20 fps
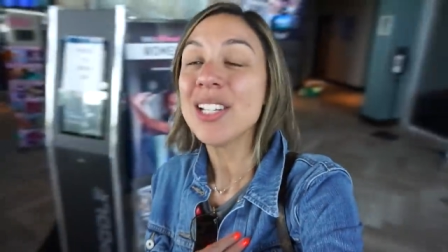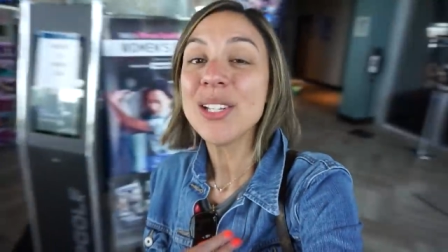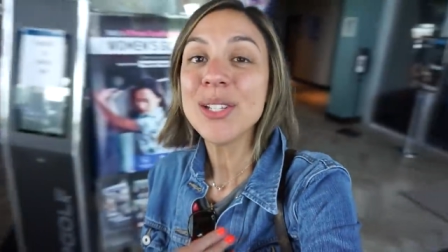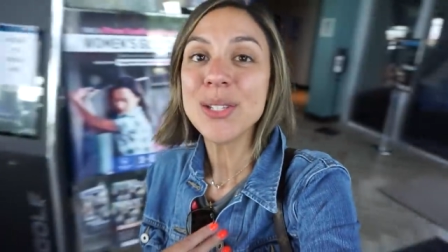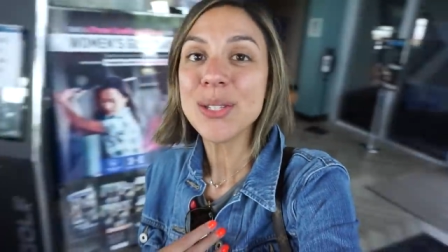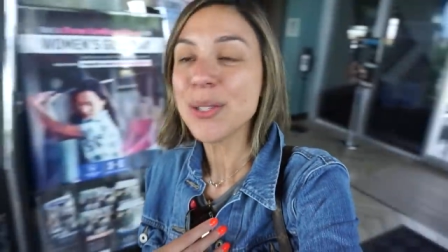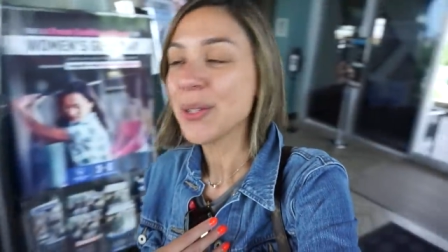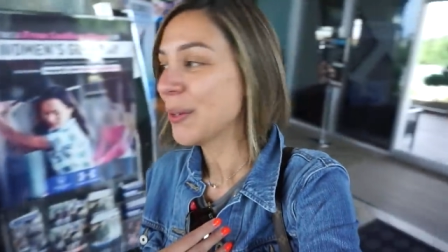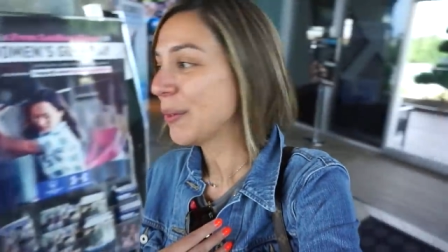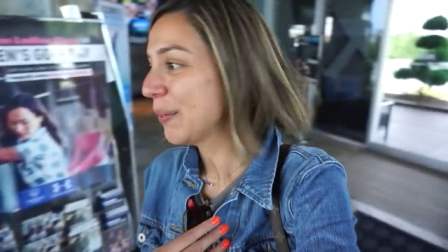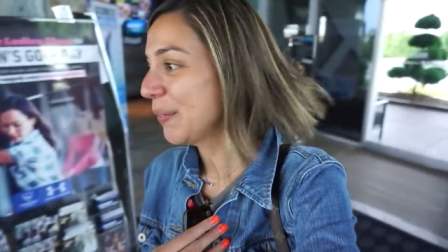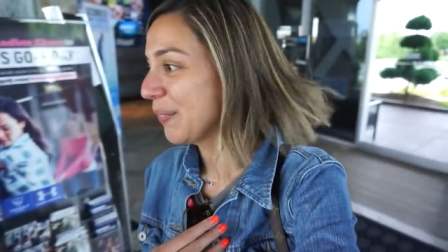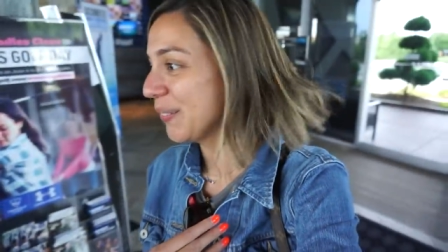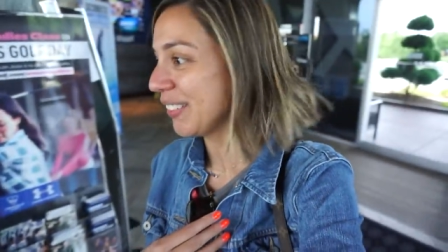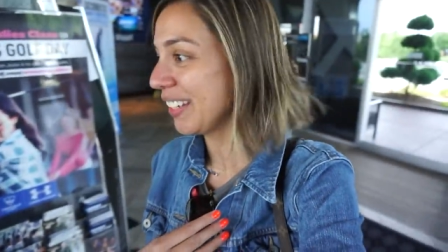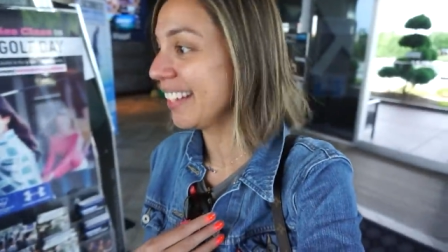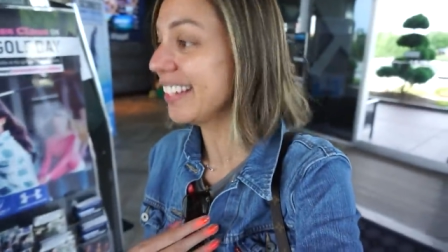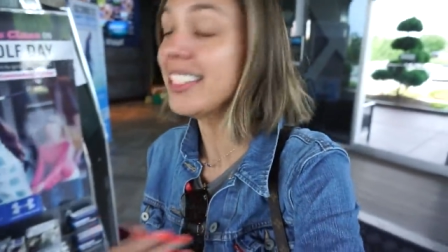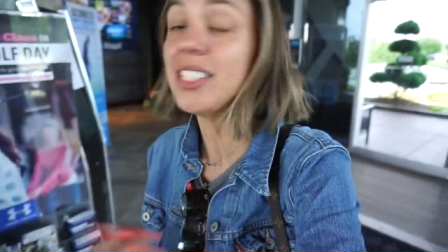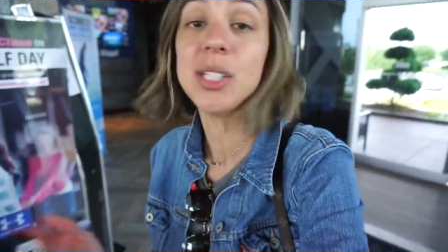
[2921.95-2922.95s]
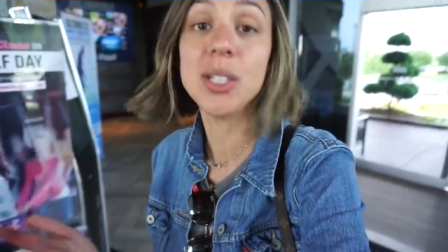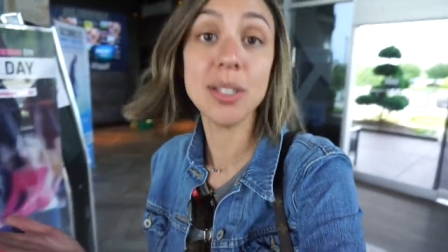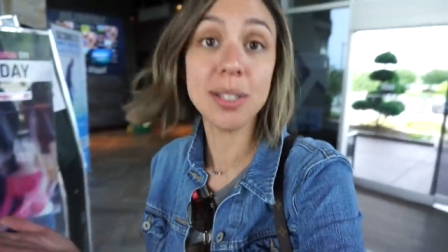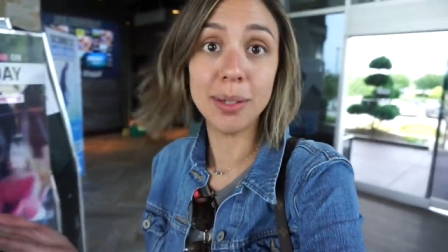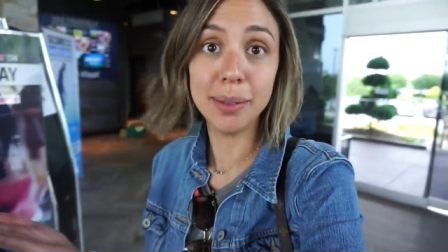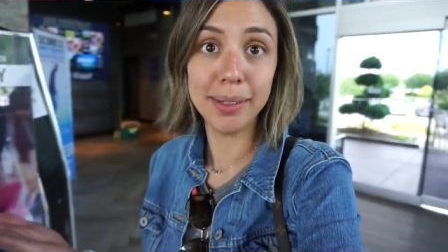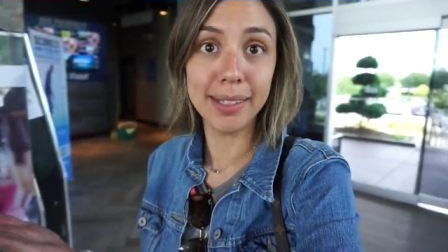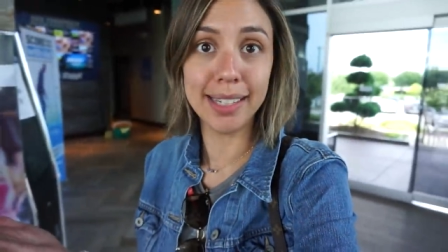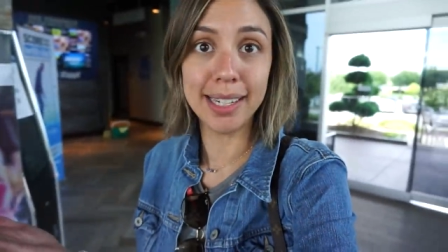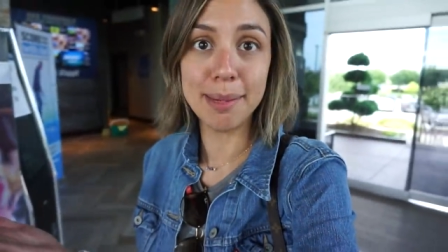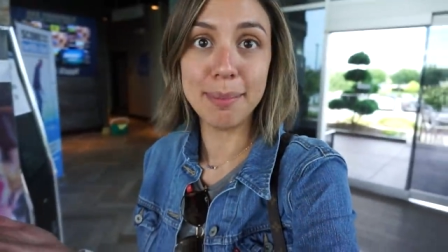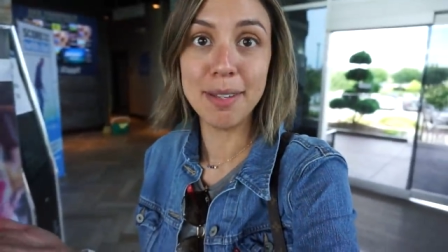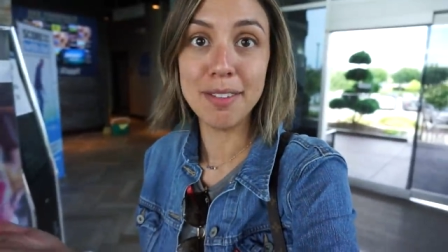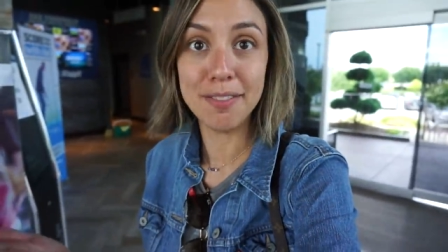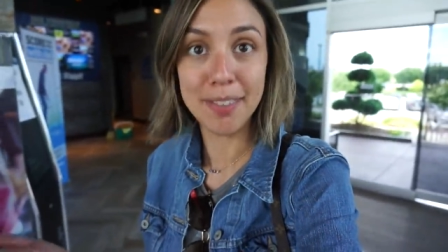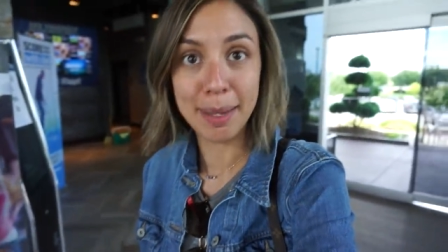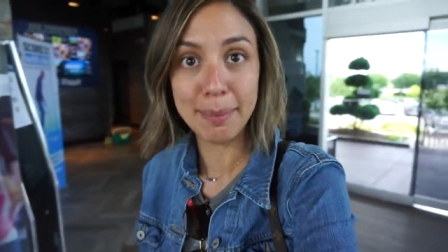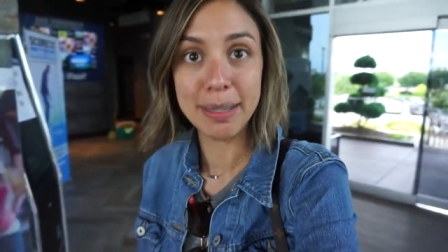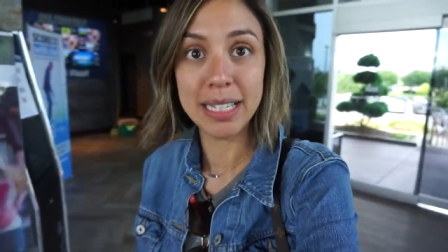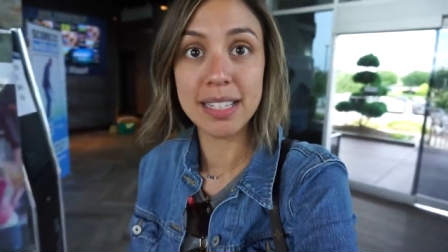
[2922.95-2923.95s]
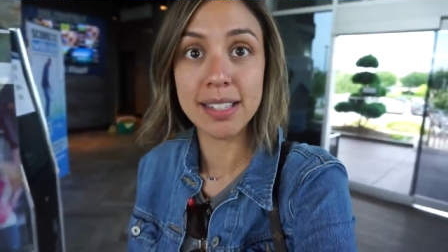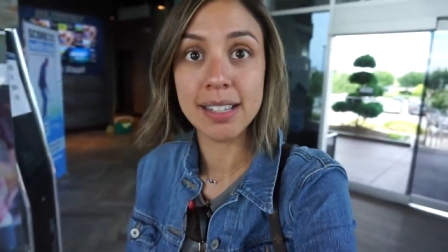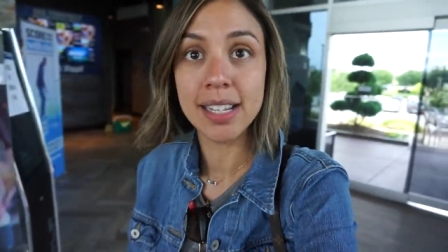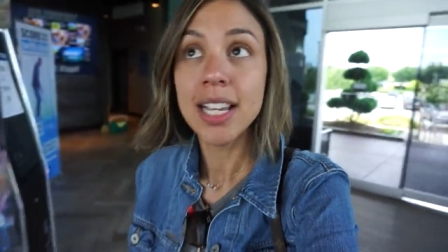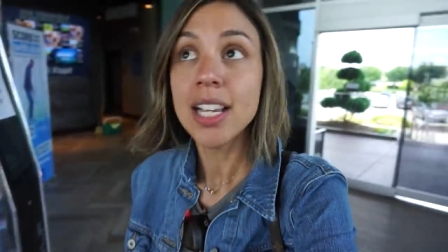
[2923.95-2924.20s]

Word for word: famous. Yeah, she's totally gonna be famous.